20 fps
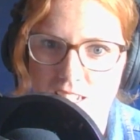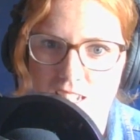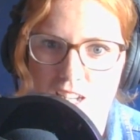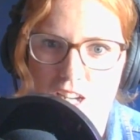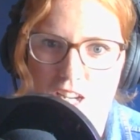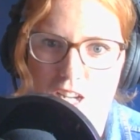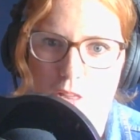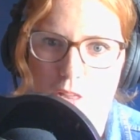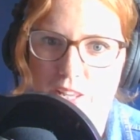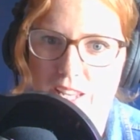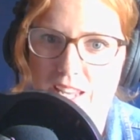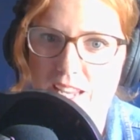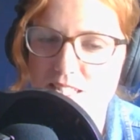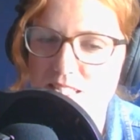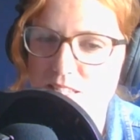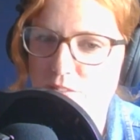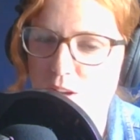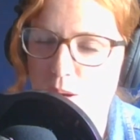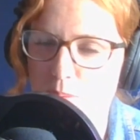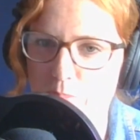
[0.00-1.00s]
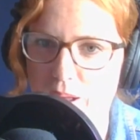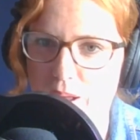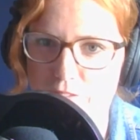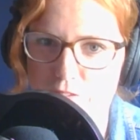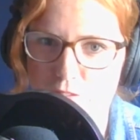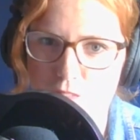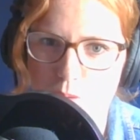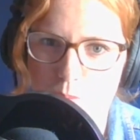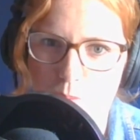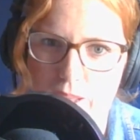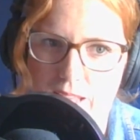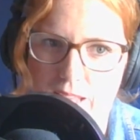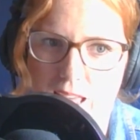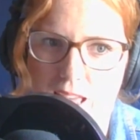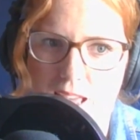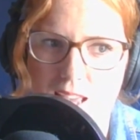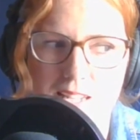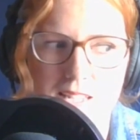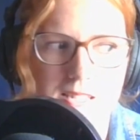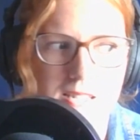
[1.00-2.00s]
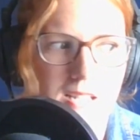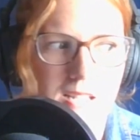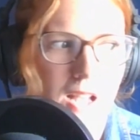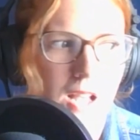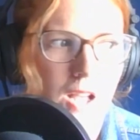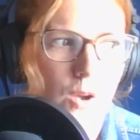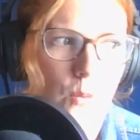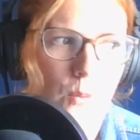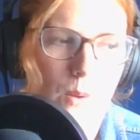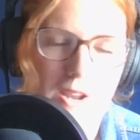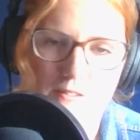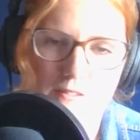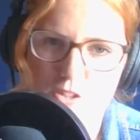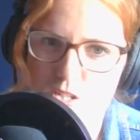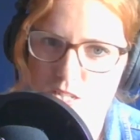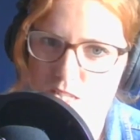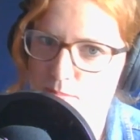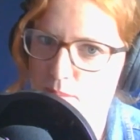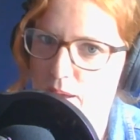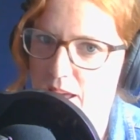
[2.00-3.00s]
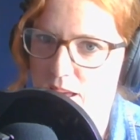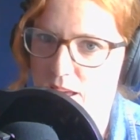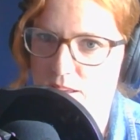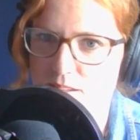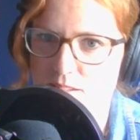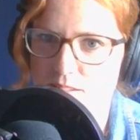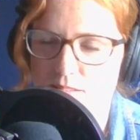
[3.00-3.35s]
The kids have come back from the weekend. We've just met,